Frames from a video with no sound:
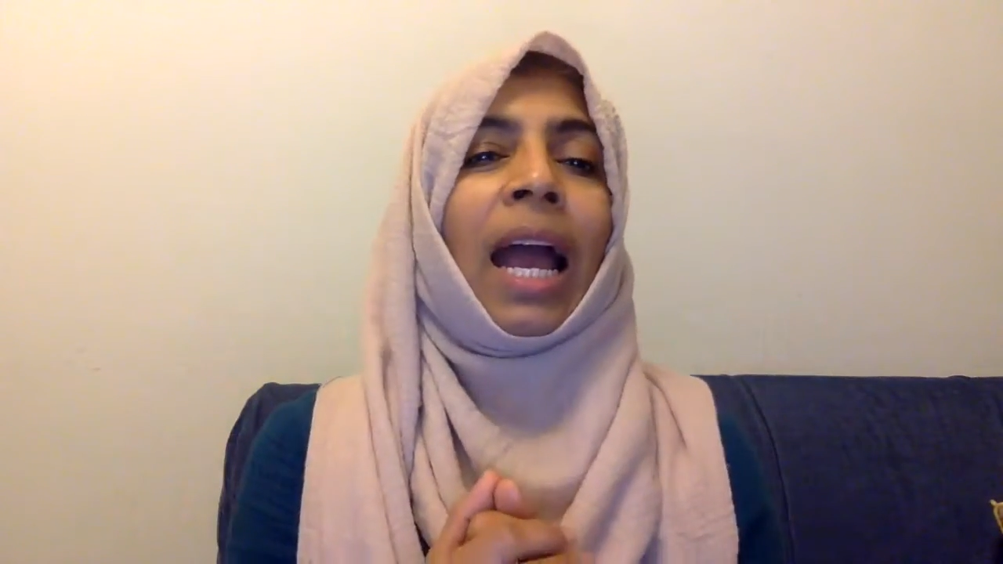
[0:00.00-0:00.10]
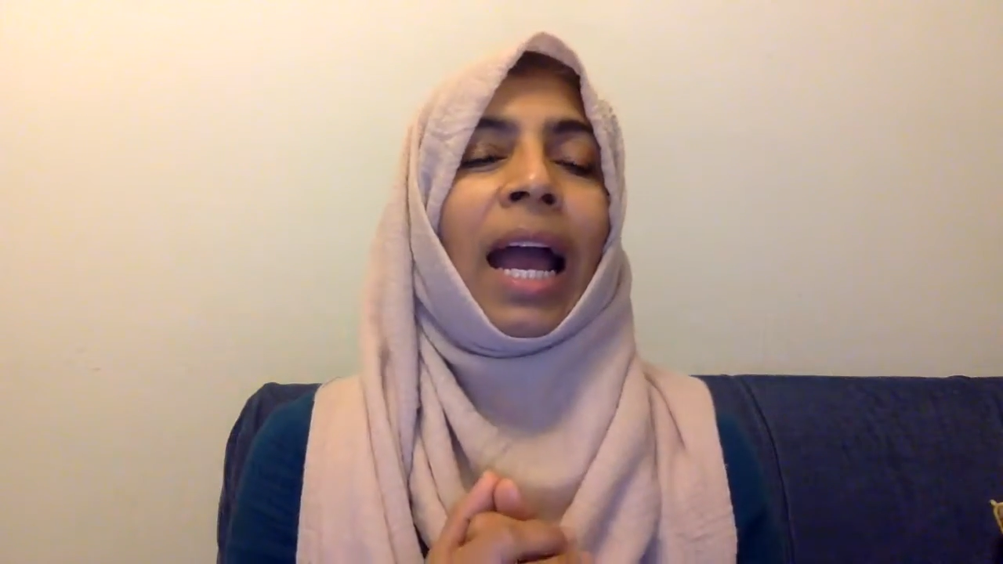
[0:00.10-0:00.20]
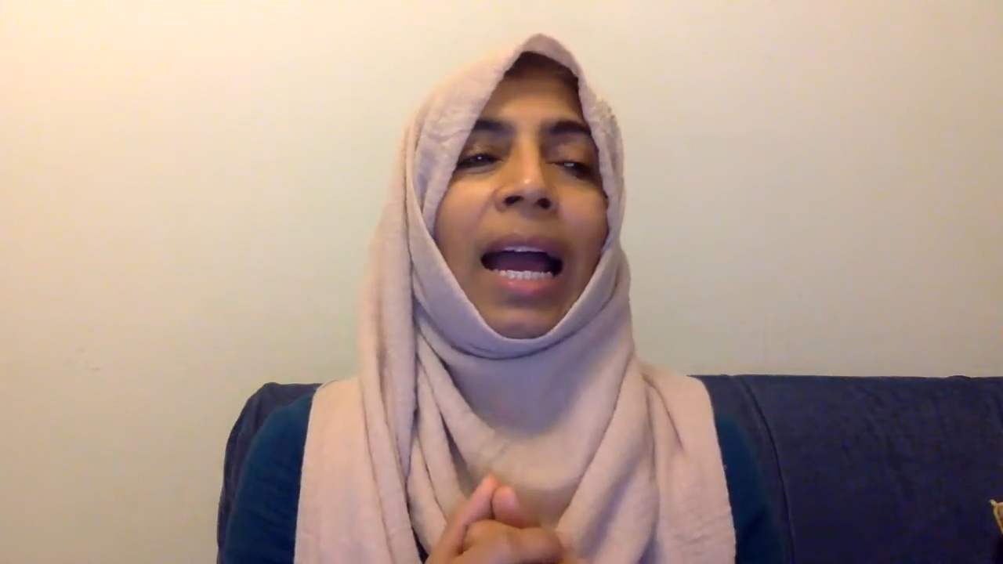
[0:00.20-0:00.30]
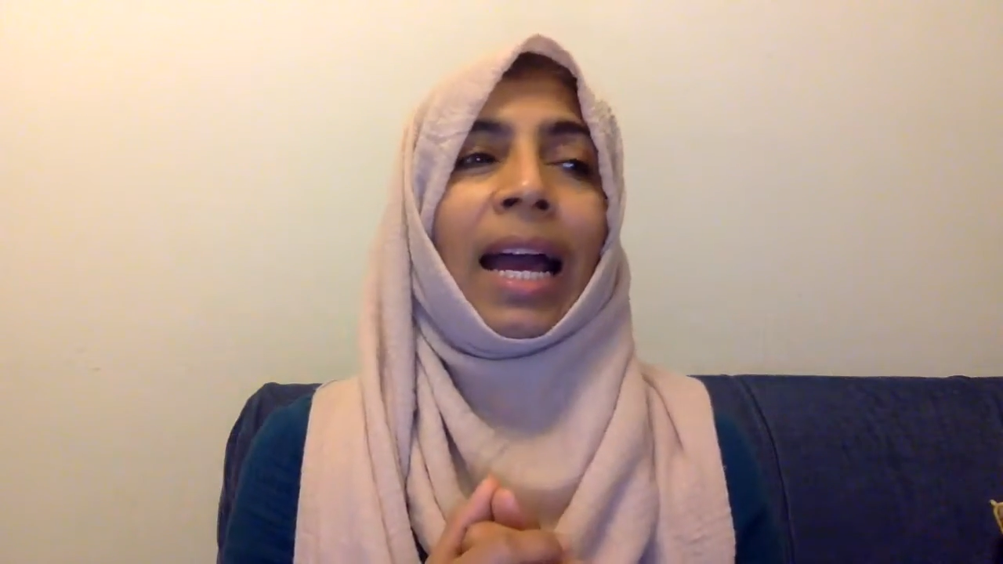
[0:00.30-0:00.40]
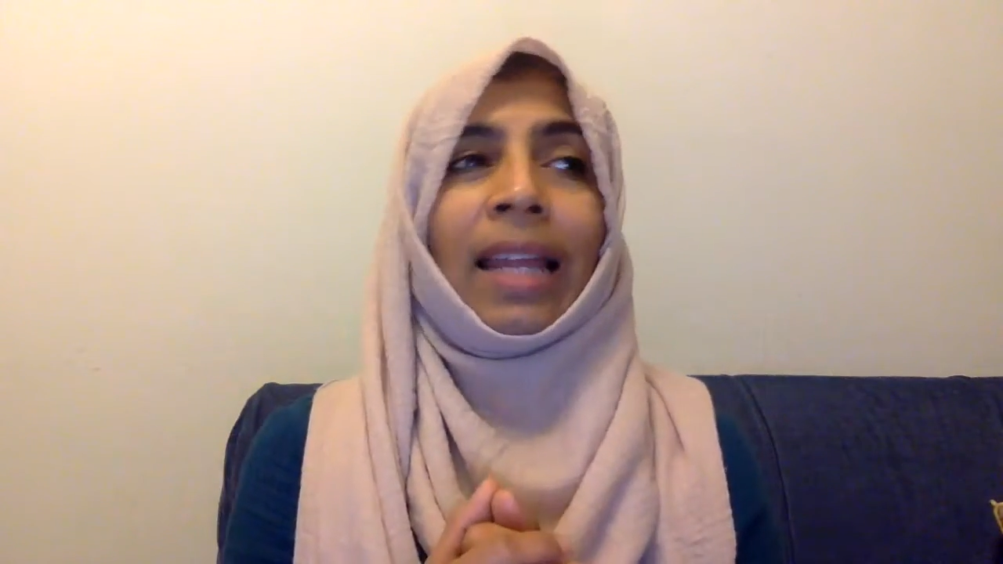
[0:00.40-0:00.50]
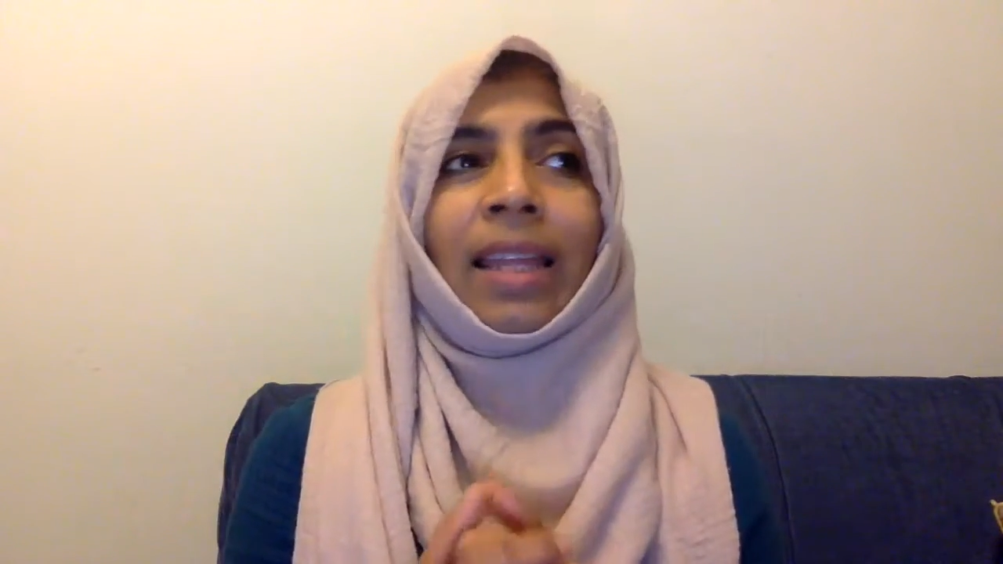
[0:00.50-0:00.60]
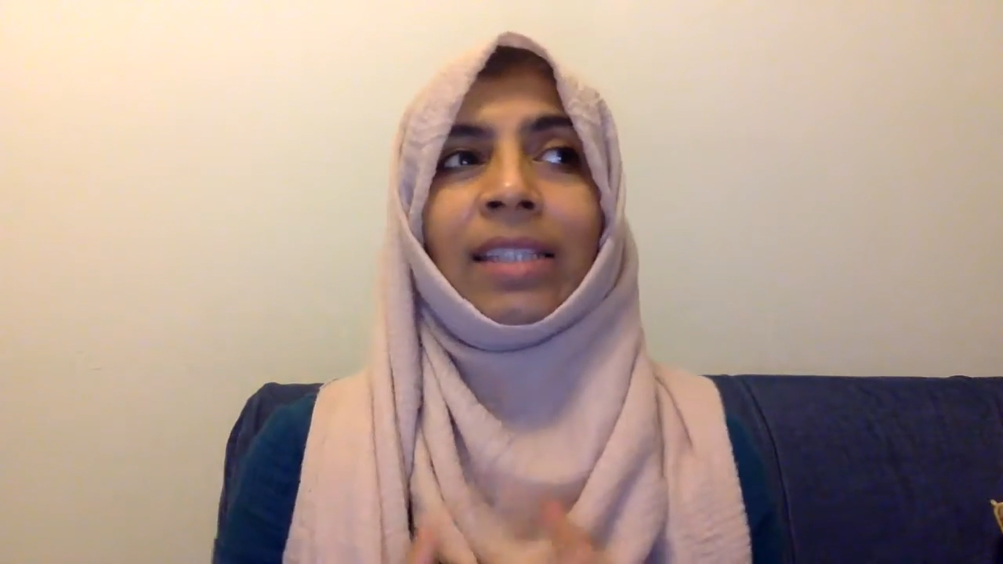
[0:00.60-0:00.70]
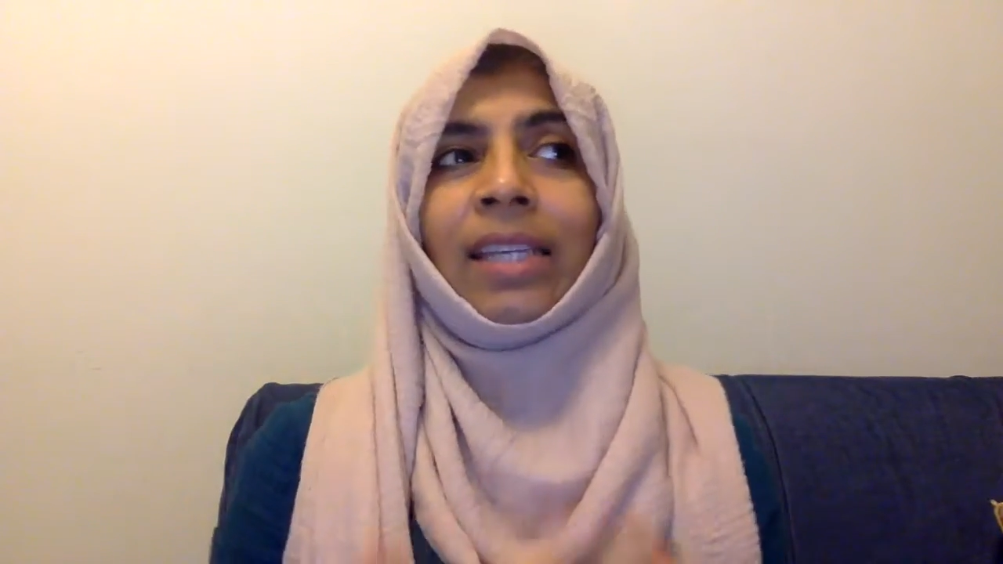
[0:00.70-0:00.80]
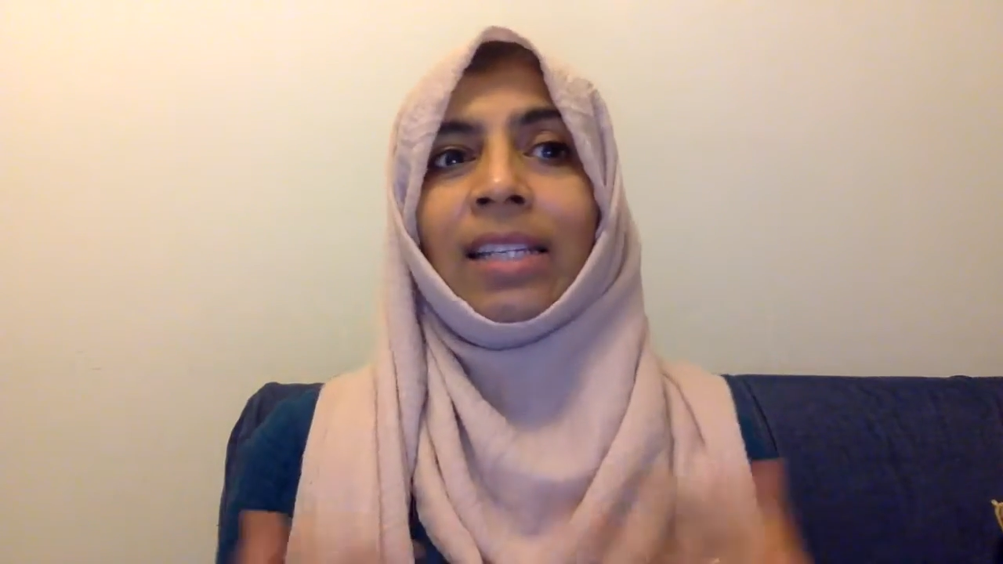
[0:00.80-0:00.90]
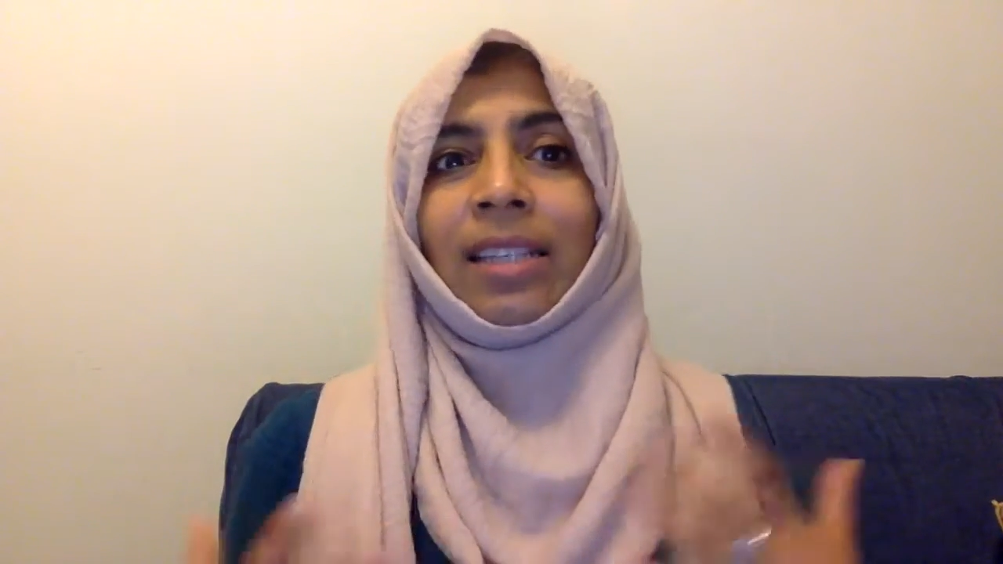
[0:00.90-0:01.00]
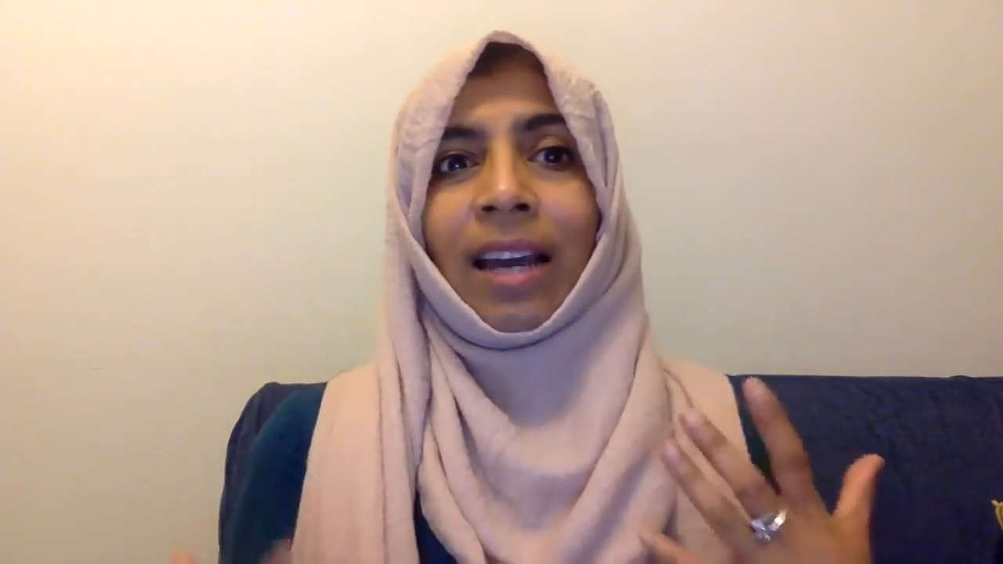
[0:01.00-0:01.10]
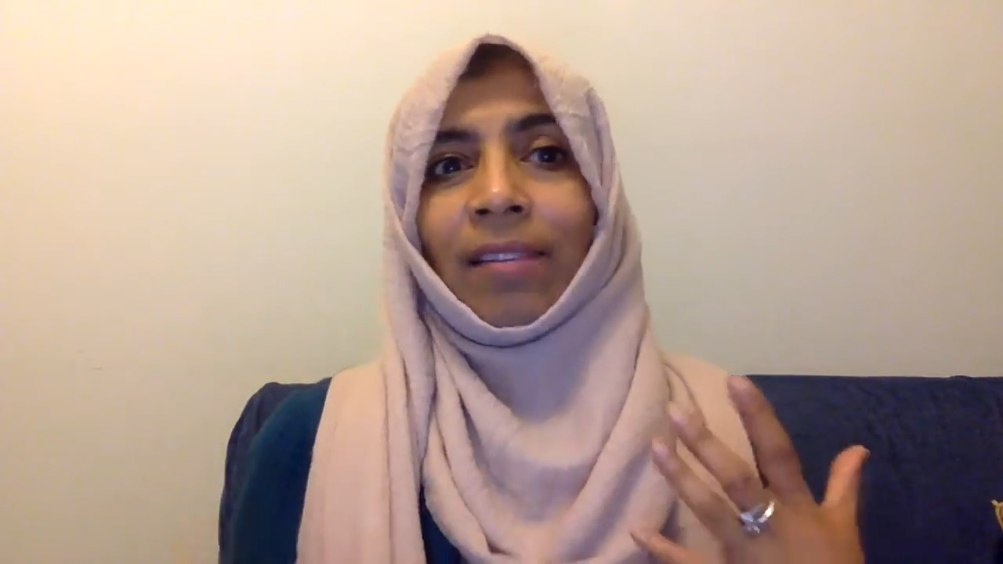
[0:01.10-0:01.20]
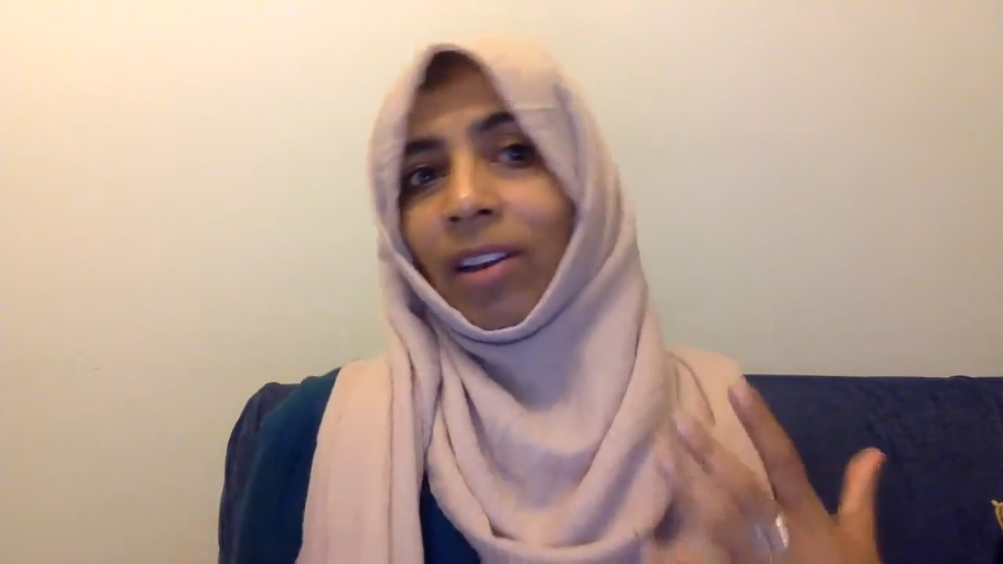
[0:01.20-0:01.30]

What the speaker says: And they tend to have